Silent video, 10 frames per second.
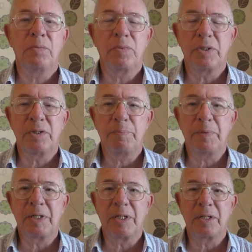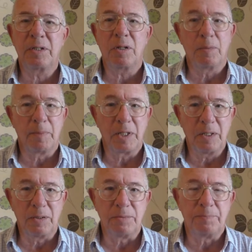with being on
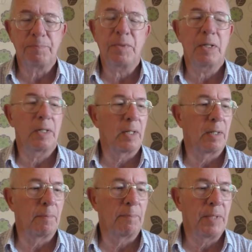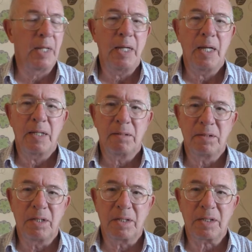my own.
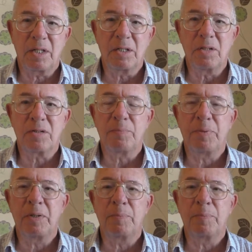Like a lot of